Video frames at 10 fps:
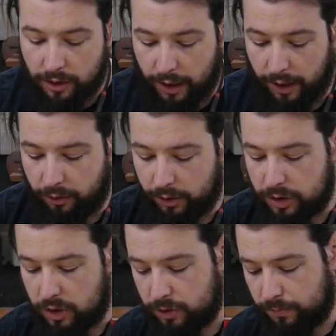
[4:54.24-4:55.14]
I'm going to
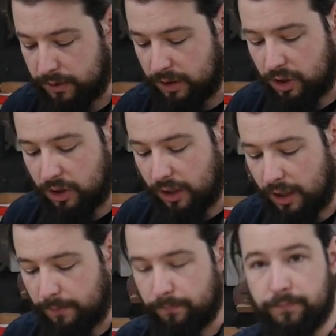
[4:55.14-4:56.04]
just position
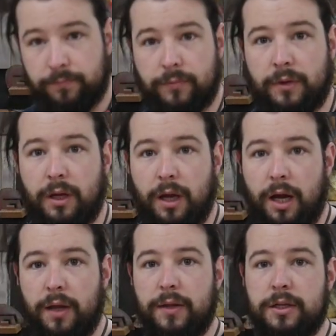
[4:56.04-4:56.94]
that
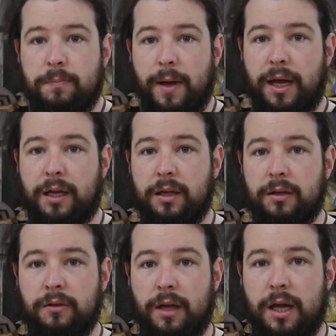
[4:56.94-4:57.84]
on this back
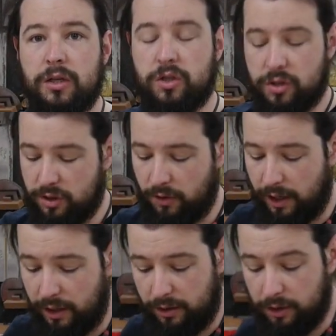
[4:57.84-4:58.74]
edge so that
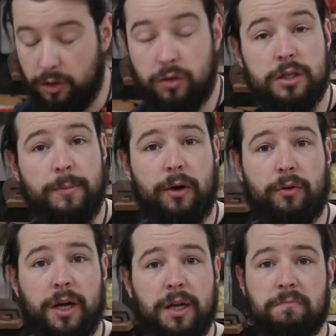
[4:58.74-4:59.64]
it looks about
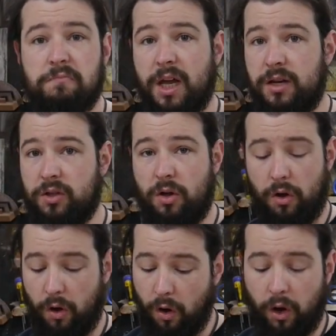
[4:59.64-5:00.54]
right. That is
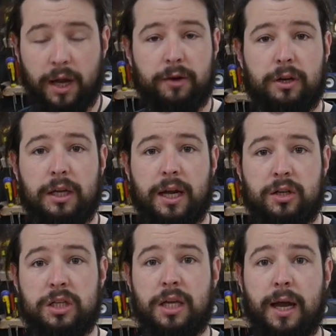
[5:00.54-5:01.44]
all I really
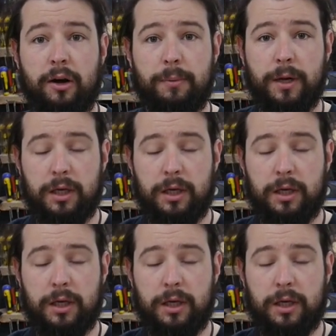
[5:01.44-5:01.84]
actually care about